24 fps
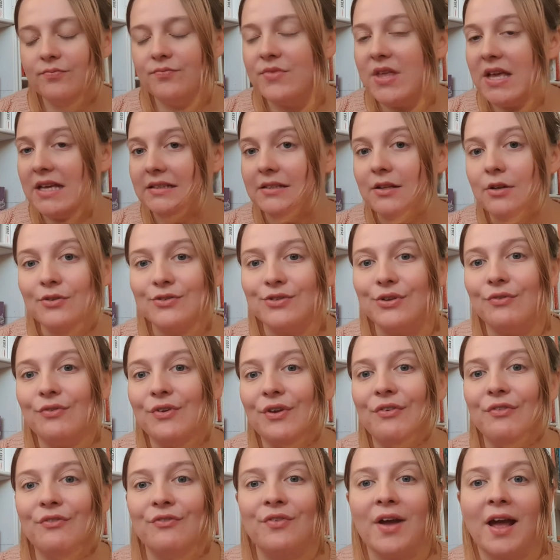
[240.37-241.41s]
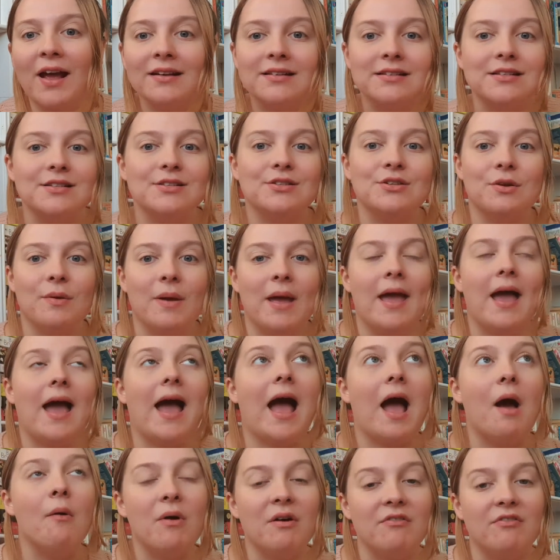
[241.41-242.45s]
there's lots of different factors to it.
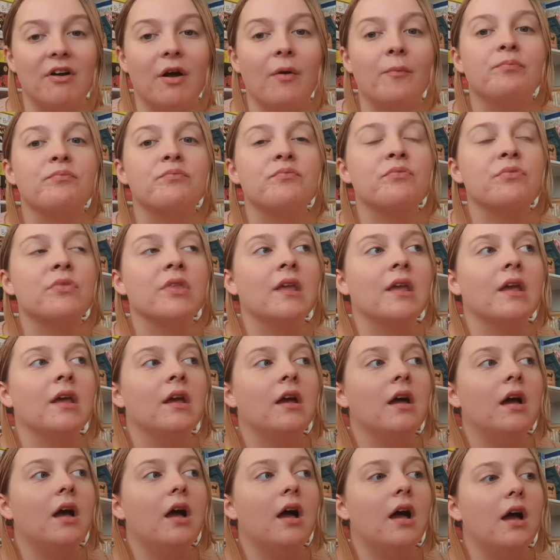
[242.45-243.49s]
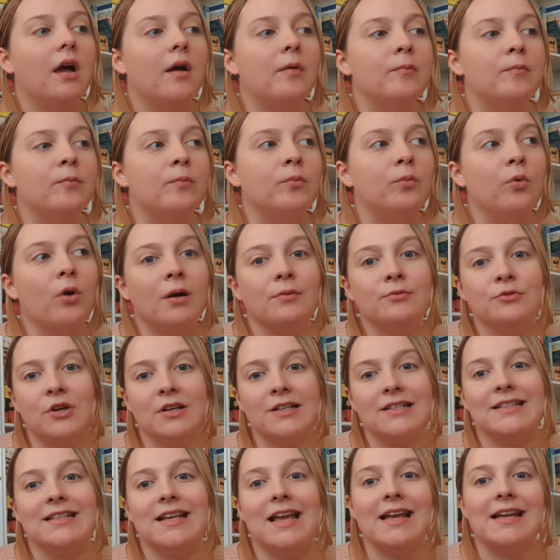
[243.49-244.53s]
However, what I'm
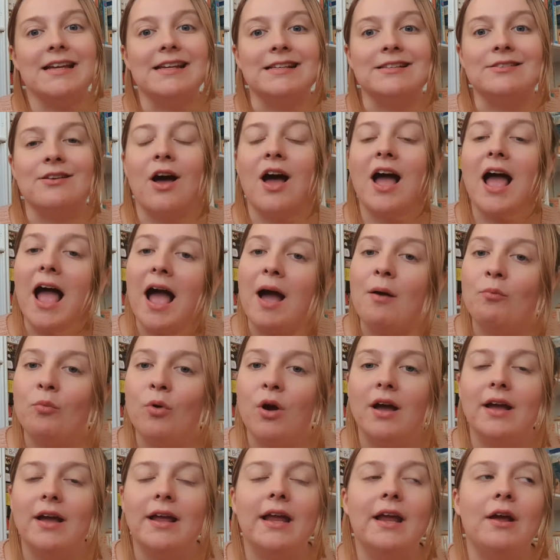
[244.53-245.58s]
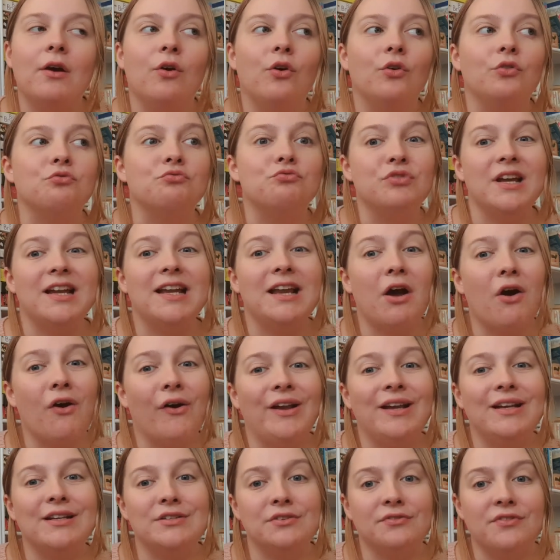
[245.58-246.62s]
trying to say is I am working on really
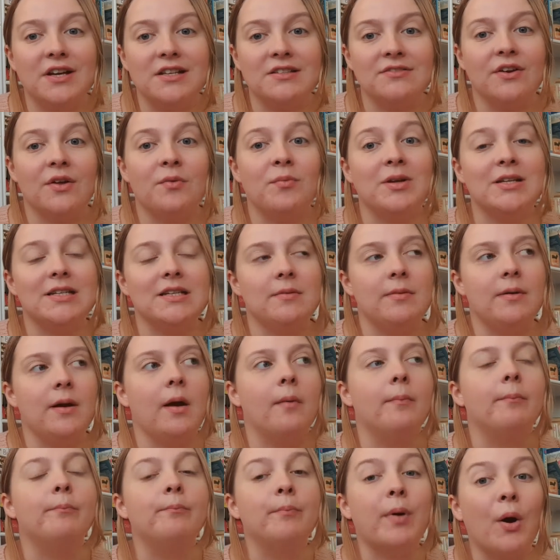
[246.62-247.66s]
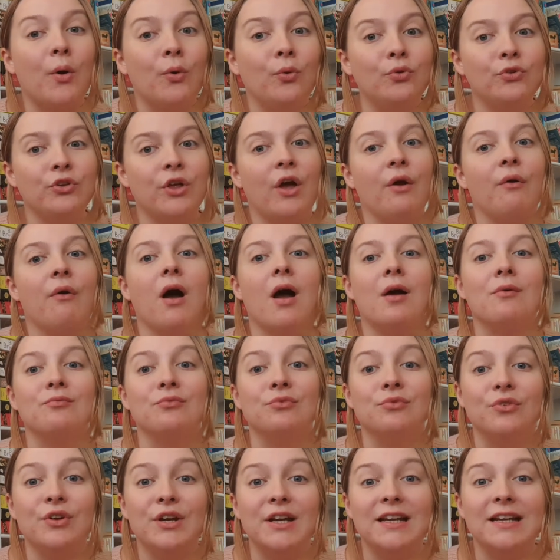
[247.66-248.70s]
highly diversifying my TBR, but also I'm
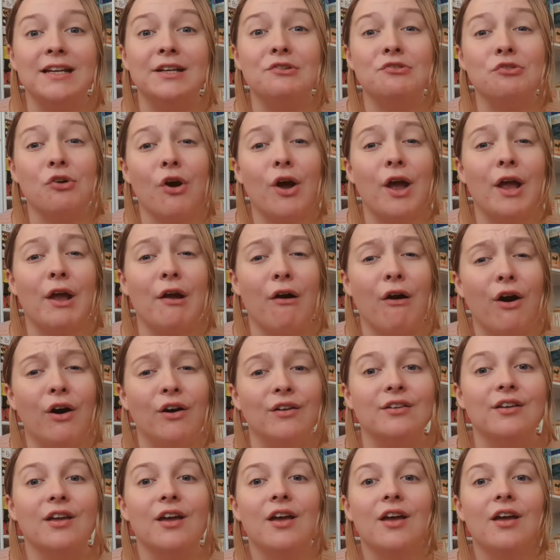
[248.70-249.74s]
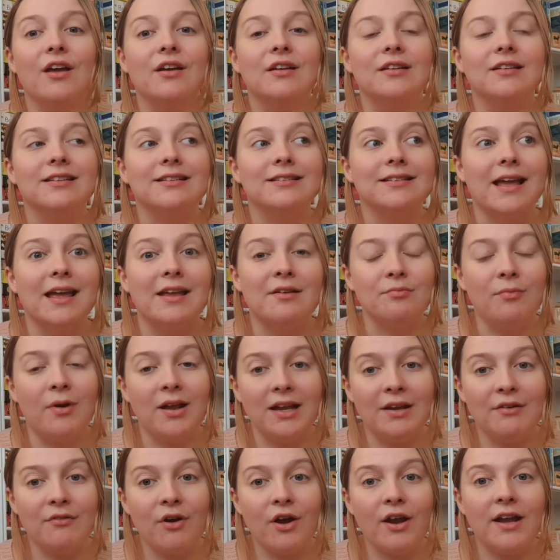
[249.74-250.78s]
really trying hard to save
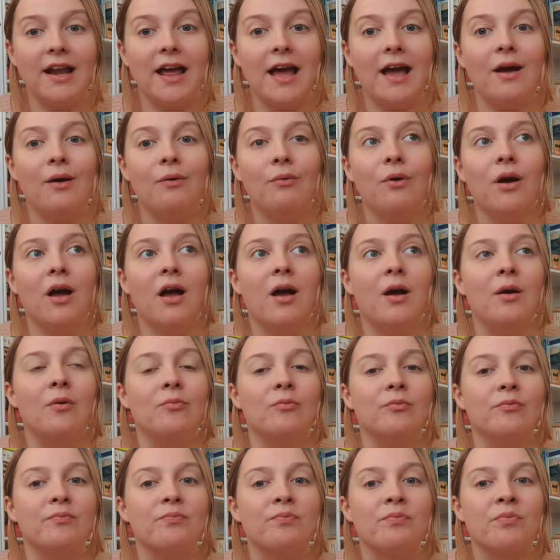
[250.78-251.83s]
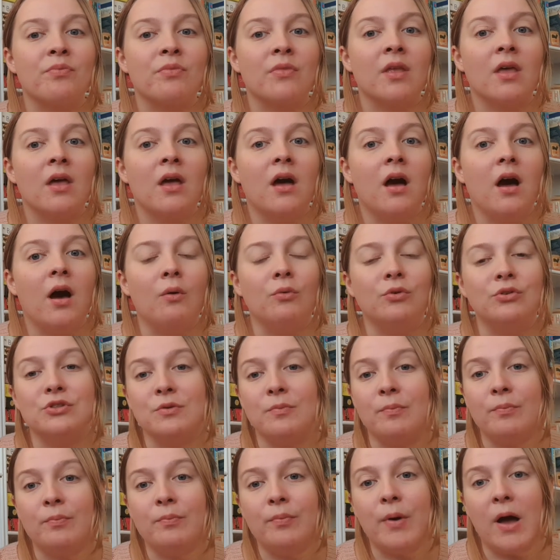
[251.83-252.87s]
money right now. I want
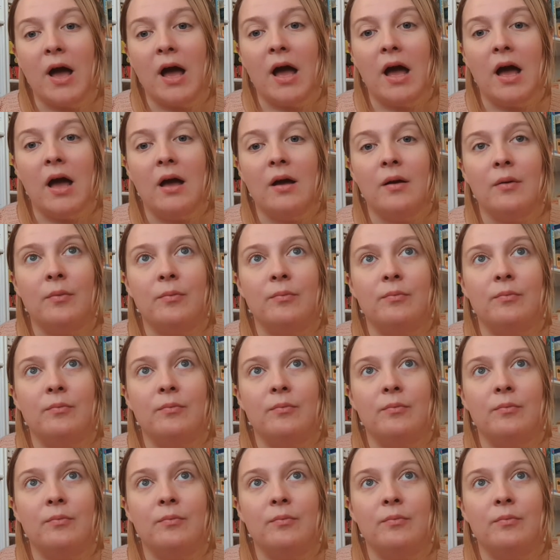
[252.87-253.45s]
to